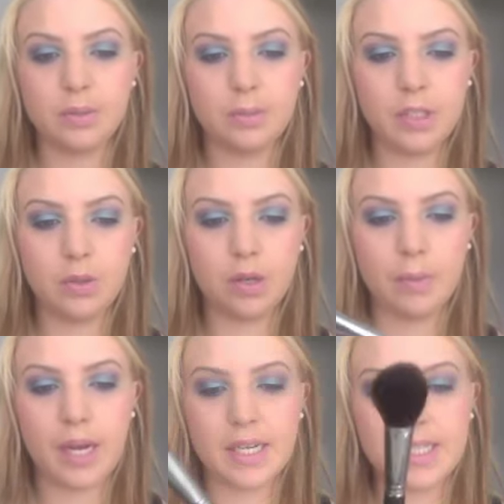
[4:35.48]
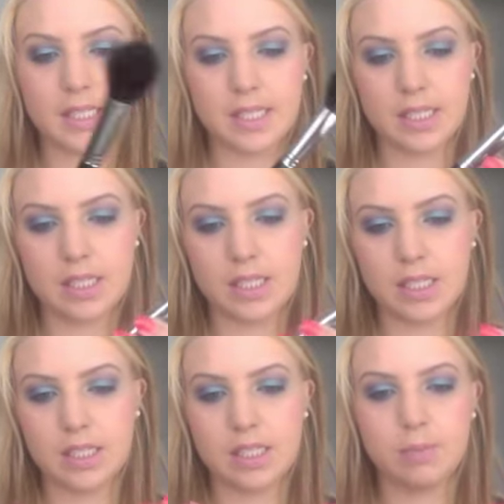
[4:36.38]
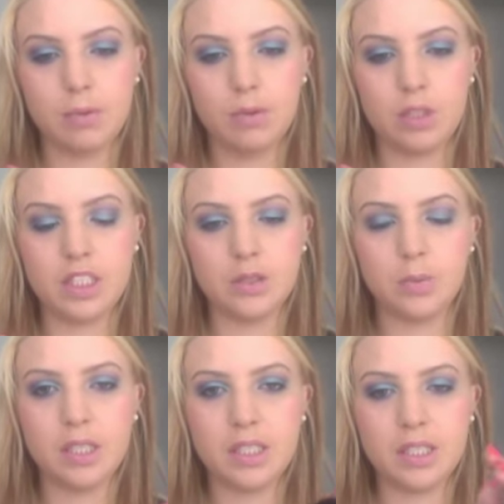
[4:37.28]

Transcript: I'm going to be talking about is the small chisel brush,